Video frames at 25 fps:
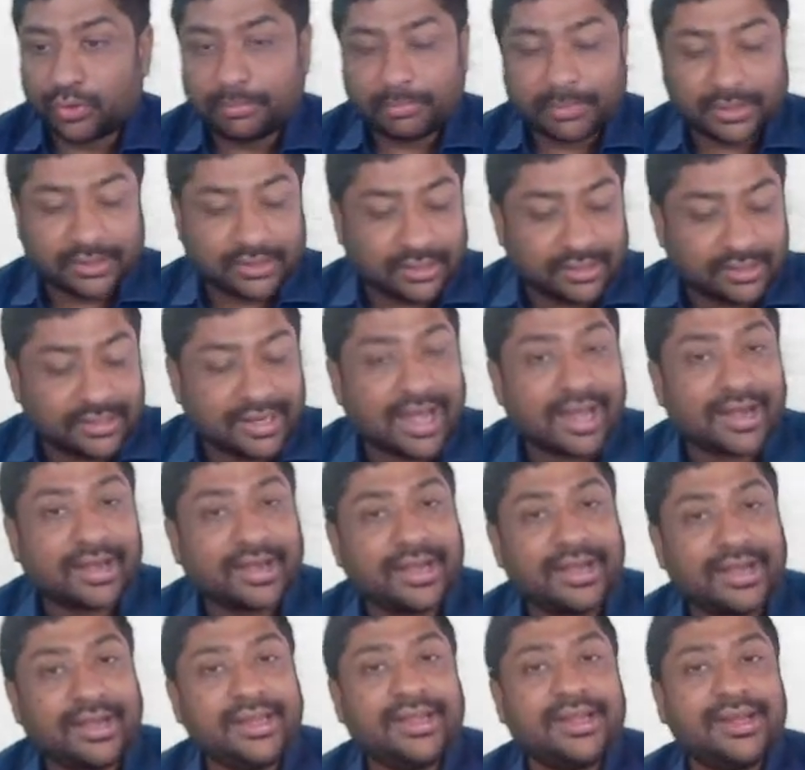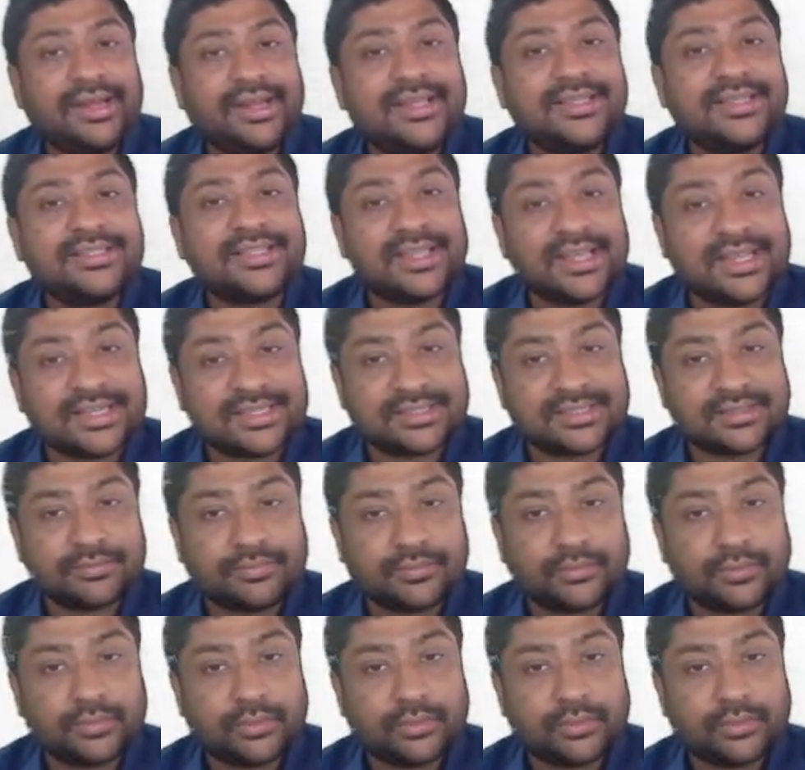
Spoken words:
but the target DNA is less,